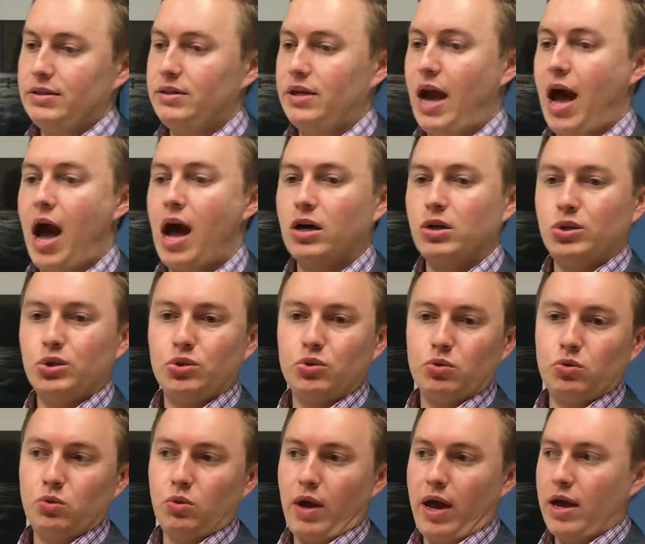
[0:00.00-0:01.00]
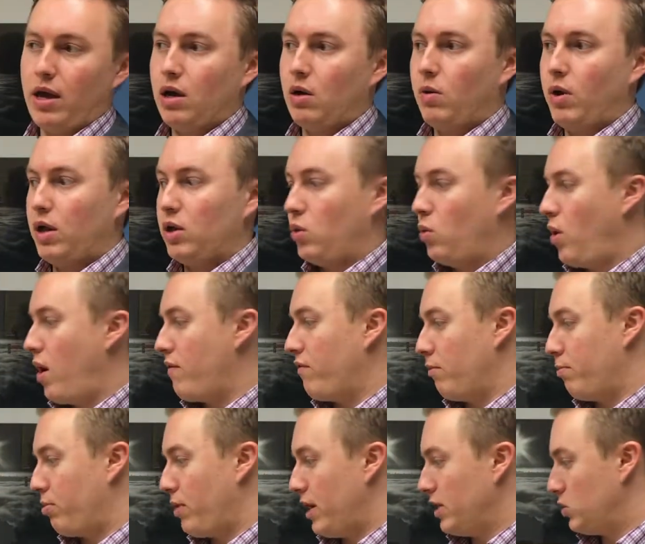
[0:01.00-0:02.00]
Yahoo, AOL,
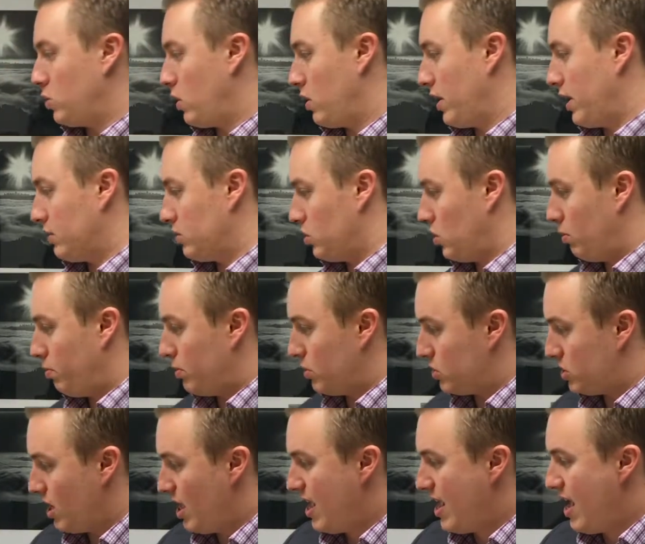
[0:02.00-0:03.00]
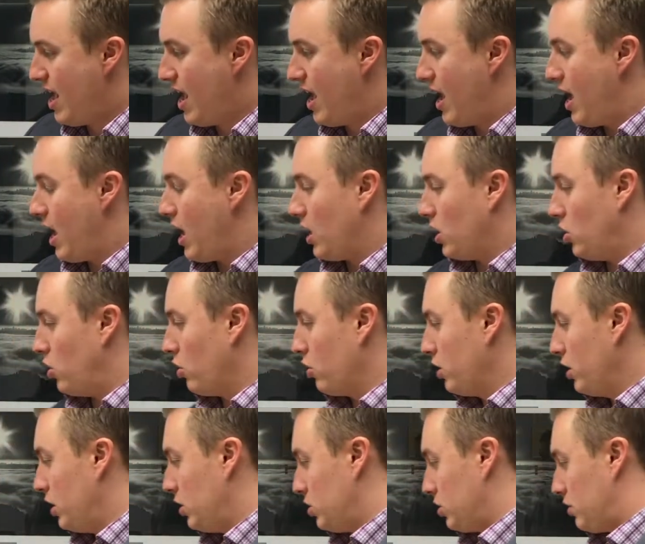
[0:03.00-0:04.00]
whoever, PricewaterhouseCoopers, you're
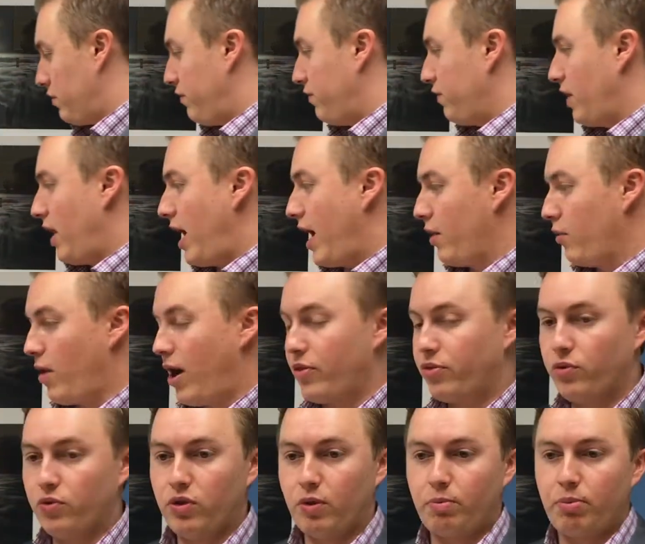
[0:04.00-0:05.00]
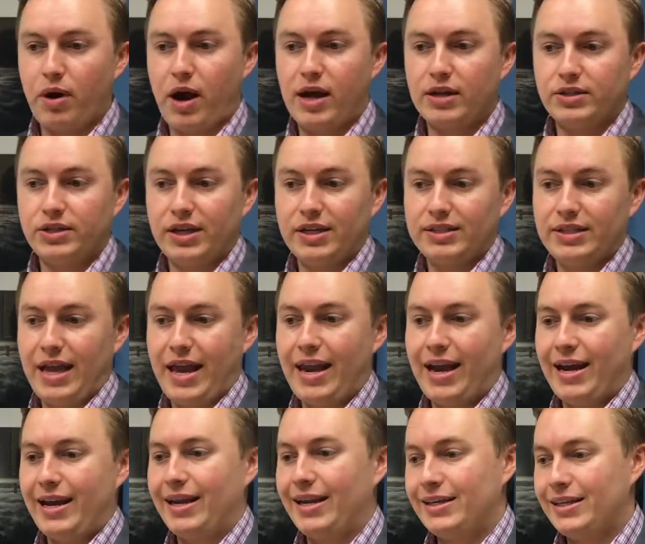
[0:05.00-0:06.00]
gonna just fly right through the process. And
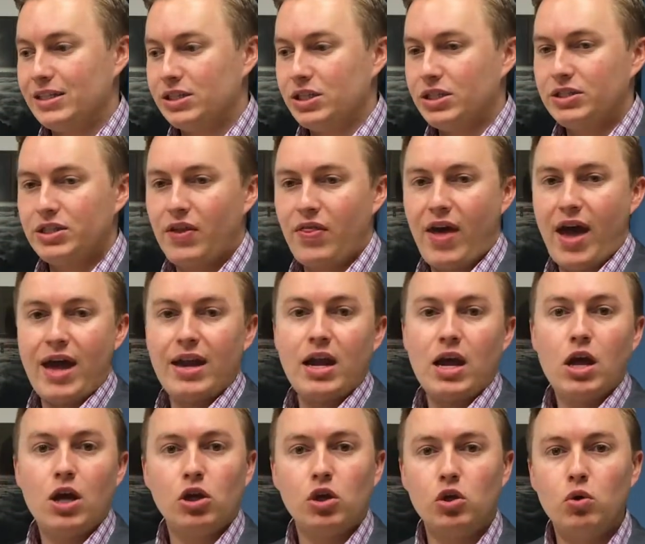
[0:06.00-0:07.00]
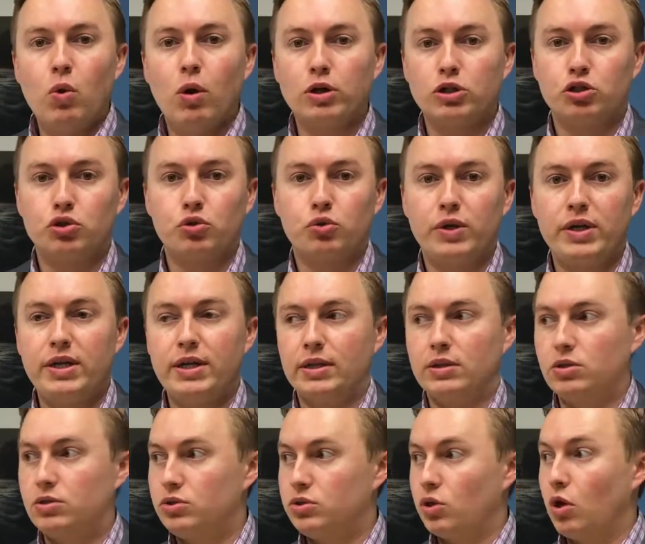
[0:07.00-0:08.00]
in addition to that, you are
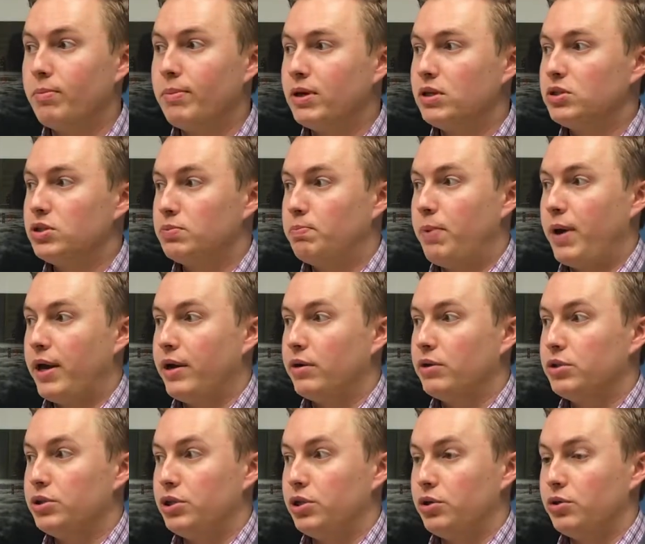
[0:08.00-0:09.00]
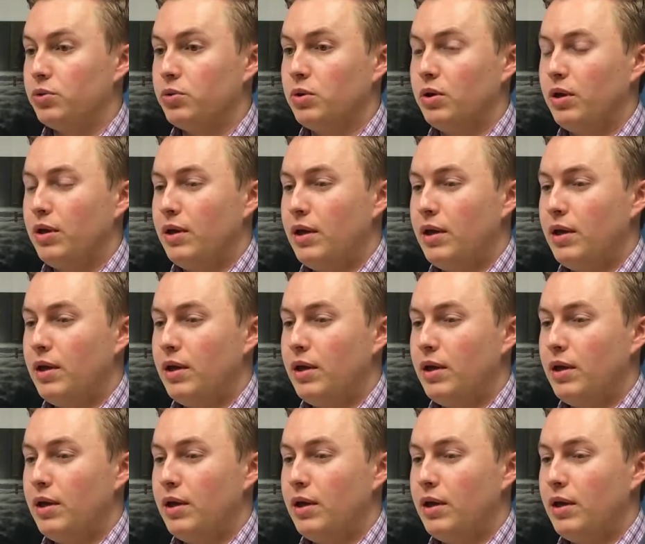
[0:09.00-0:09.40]
treated so much better too.